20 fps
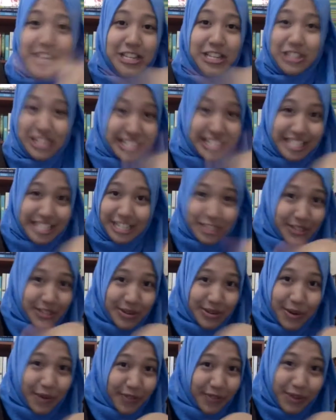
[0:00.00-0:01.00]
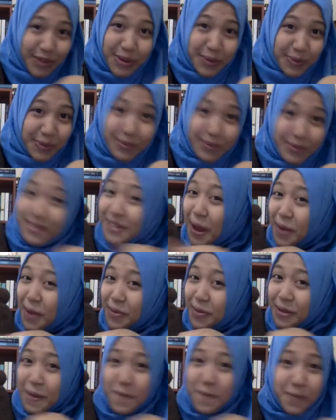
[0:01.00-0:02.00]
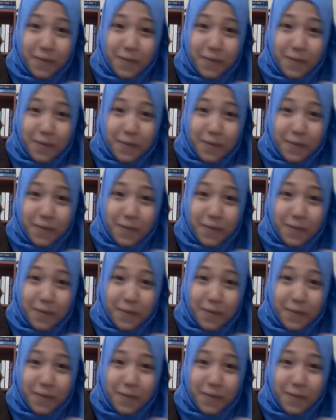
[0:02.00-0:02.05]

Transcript: Just the two of you, Simon and